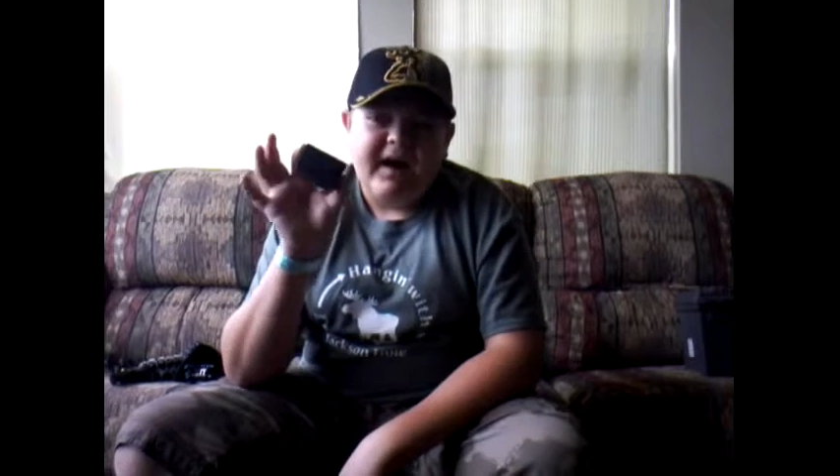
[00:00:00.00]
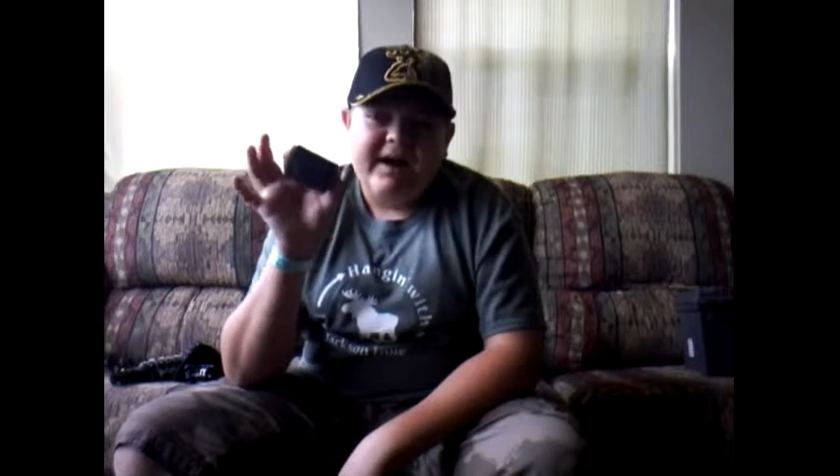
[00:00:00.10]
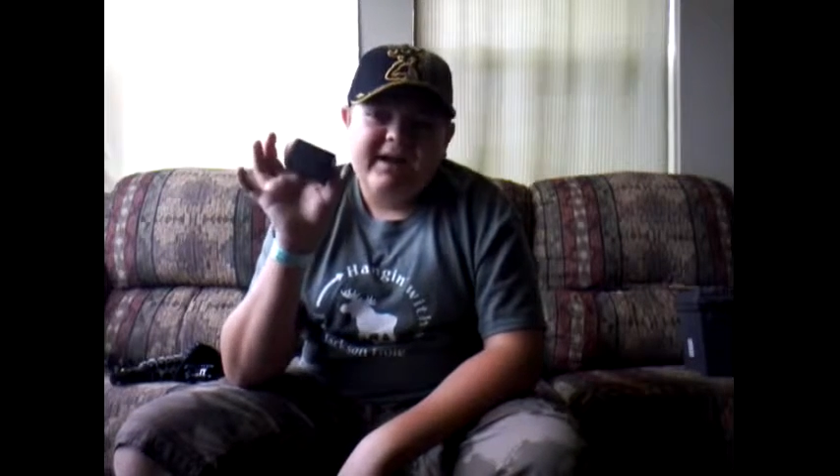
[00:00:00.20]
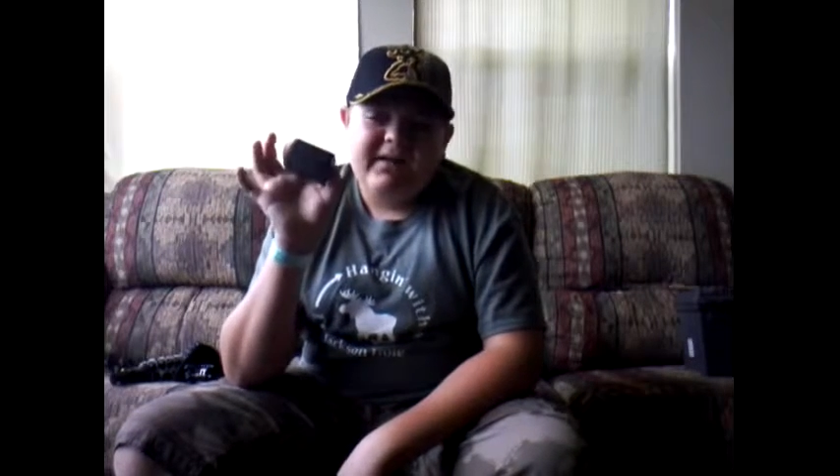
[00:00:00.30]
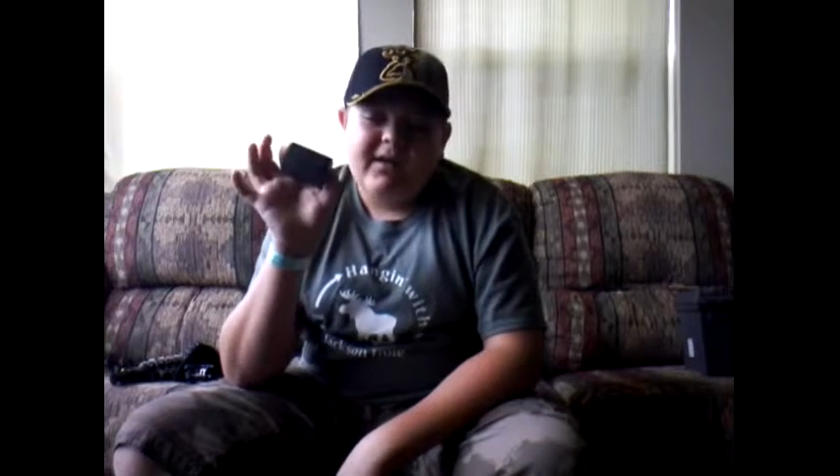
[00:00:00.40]

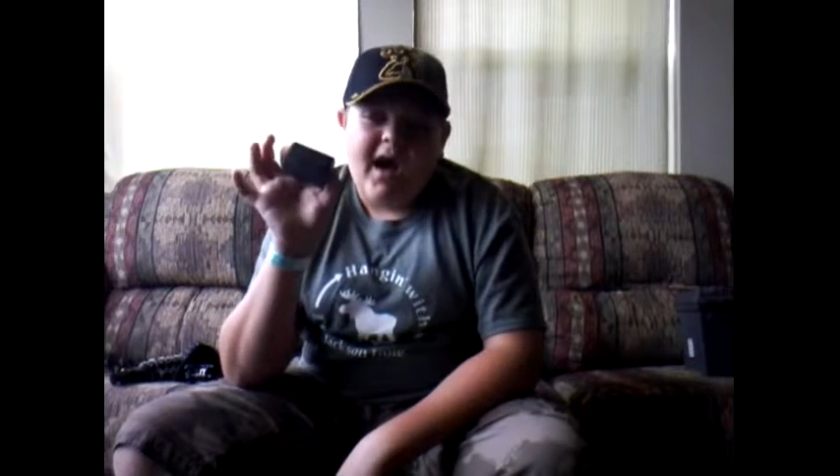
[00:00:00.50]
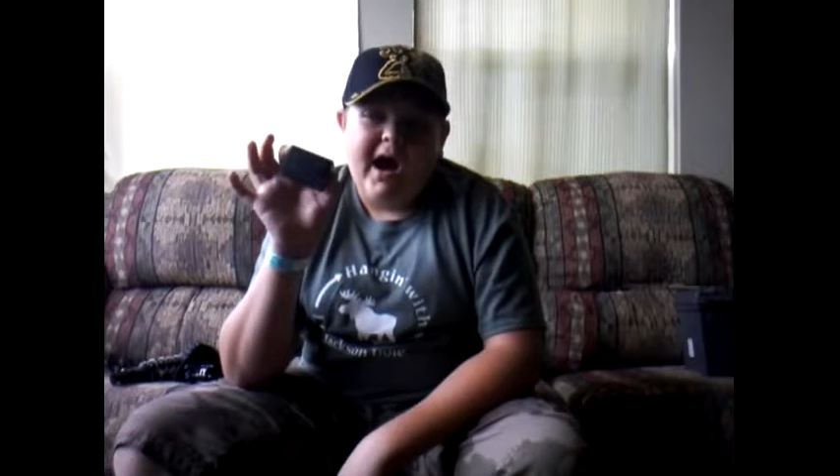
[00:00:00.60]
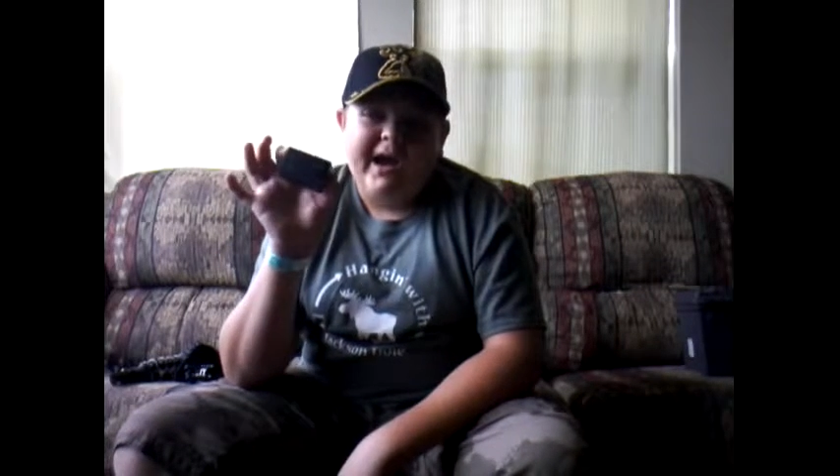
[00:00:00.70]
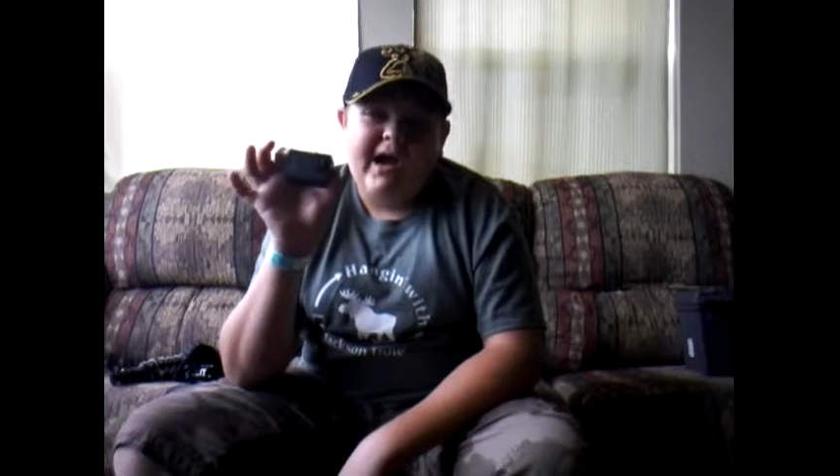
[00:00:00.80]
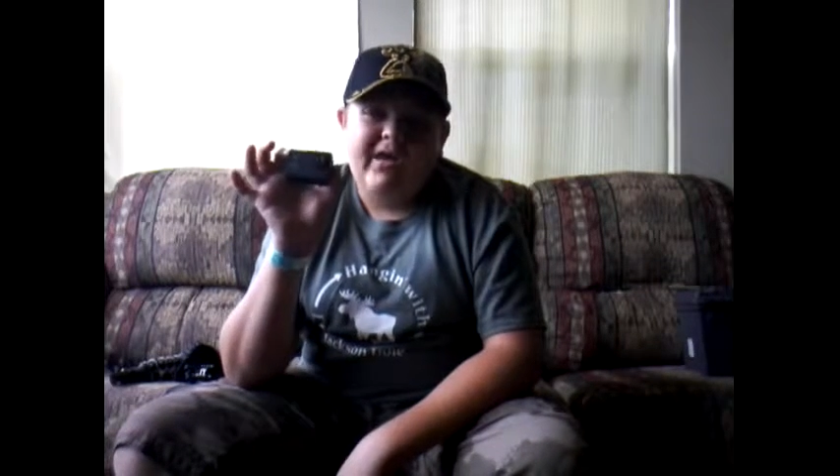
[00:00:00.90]
I
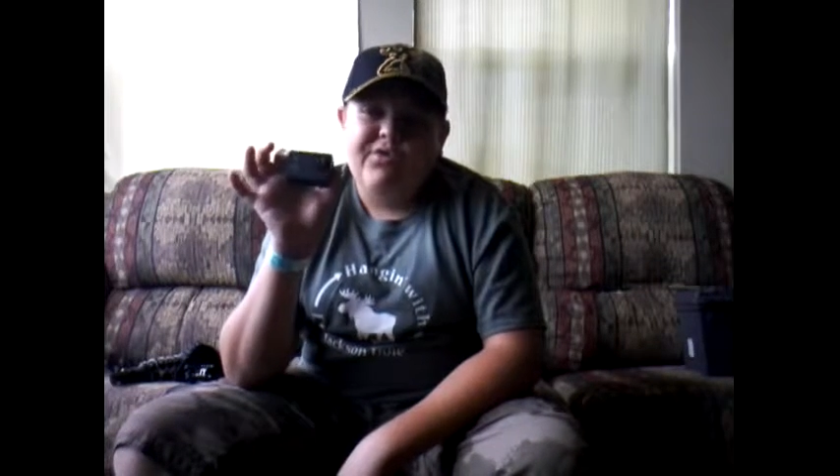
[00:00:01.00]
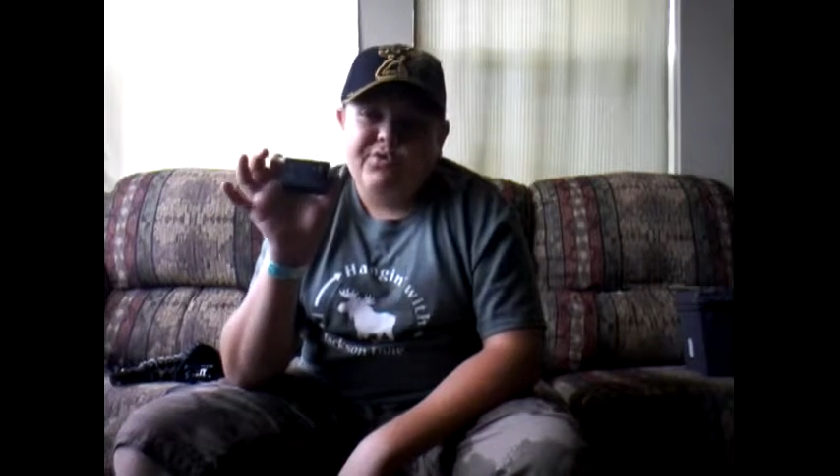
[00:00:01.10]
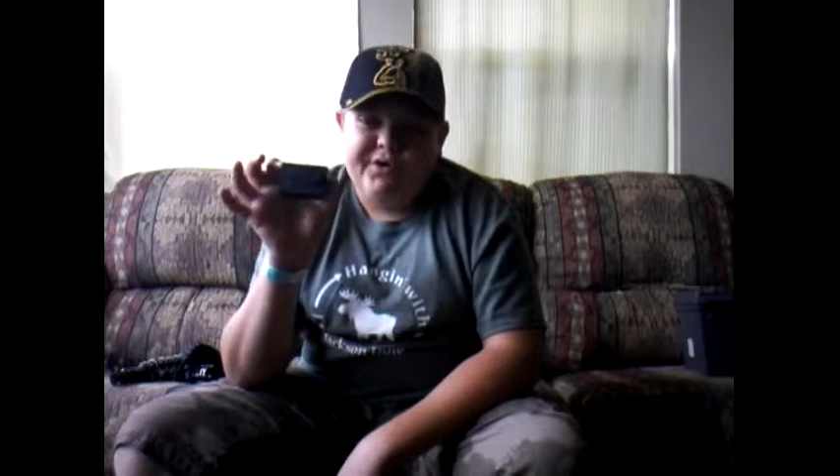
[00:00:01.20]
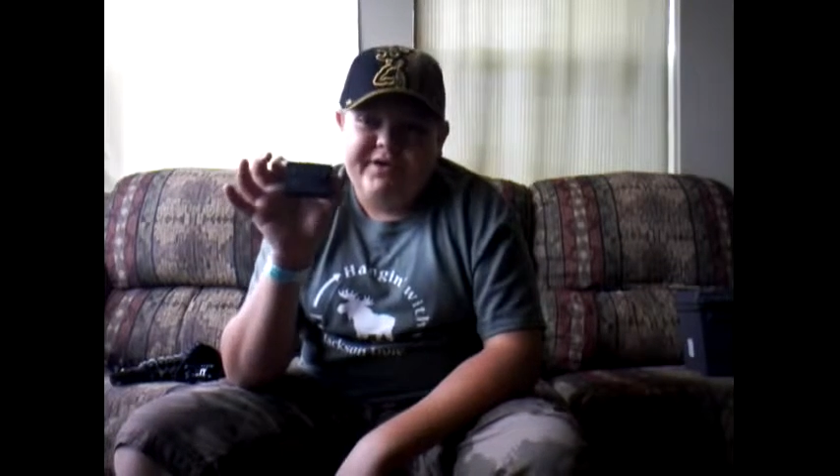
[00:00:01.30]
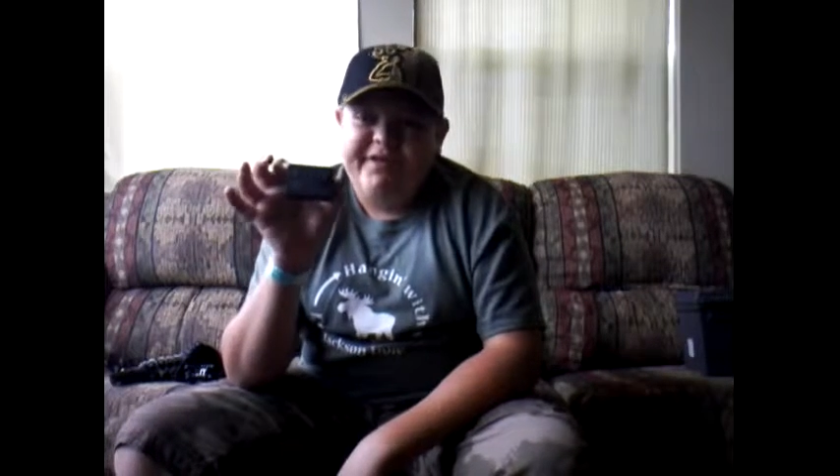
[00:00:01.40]
got
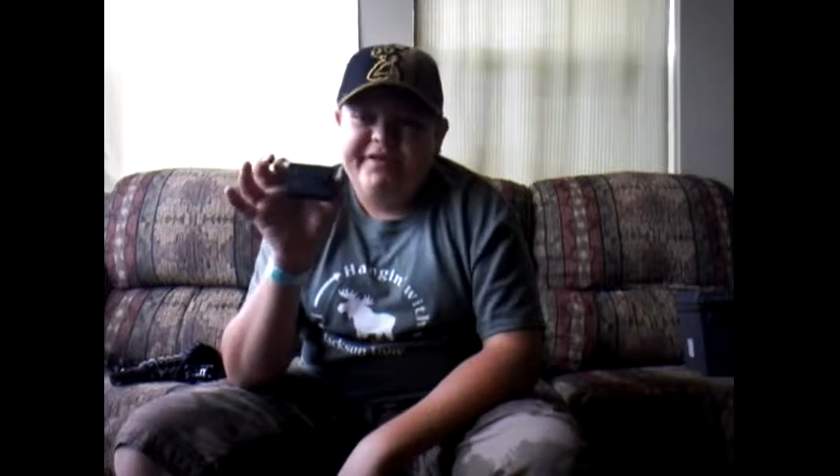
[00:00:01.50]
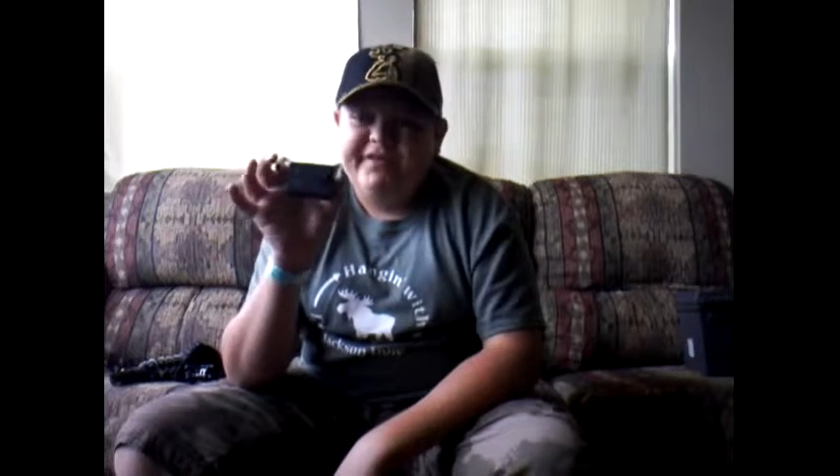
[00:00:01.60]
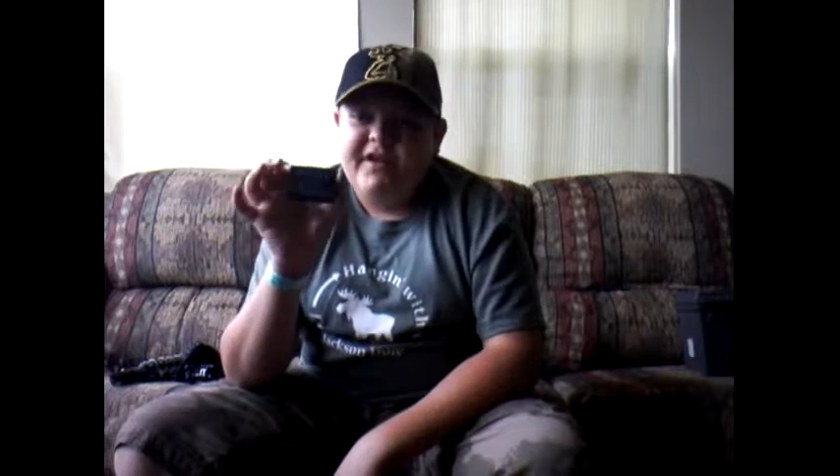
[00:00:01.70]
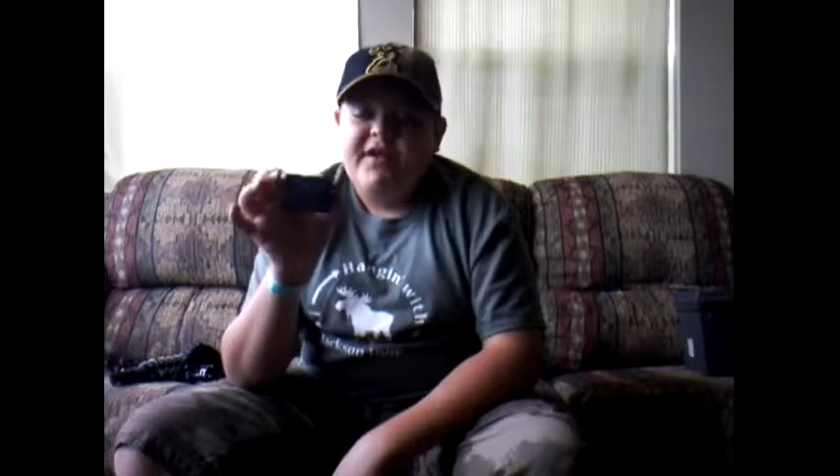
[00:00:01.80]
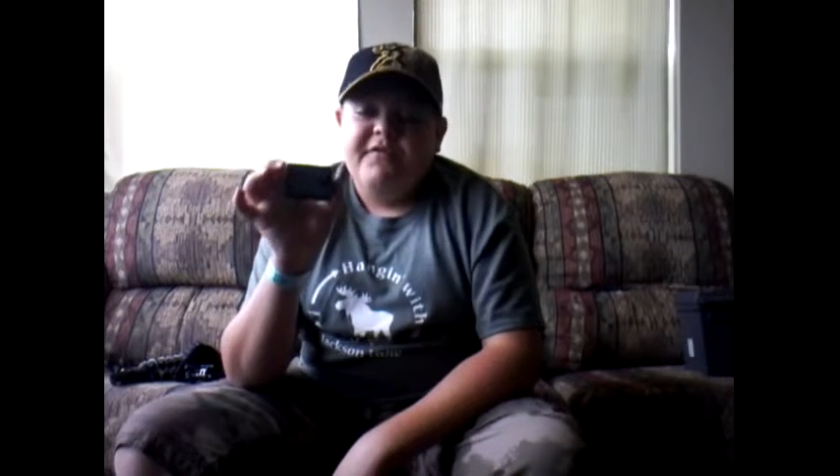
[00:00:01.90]
3 of these